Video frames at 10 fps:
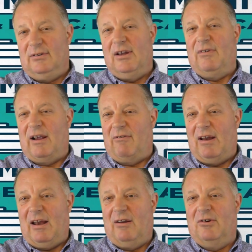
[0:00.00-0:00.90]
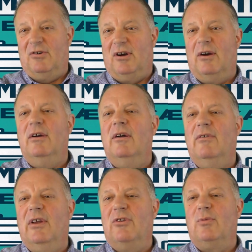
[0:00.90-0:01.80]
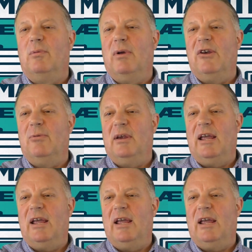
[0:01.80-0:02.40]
see if I can read English here. This replacement